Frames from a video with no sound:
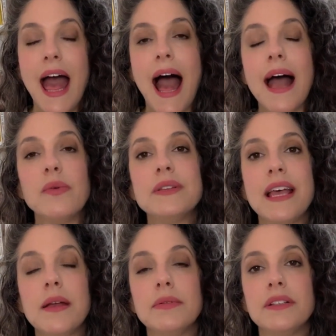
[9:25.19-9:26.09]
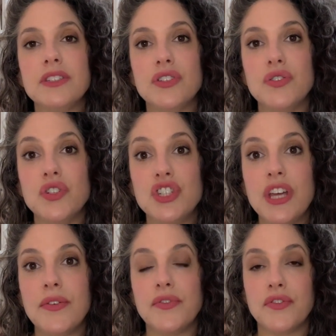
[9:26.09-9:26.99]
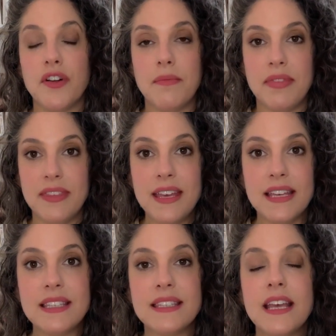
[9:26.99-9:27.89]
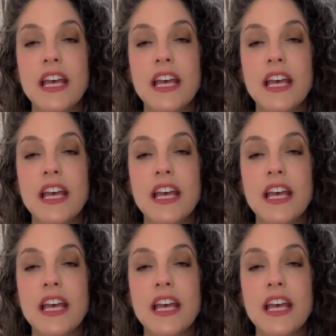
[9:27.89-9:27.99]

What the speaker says: I was able to shift from this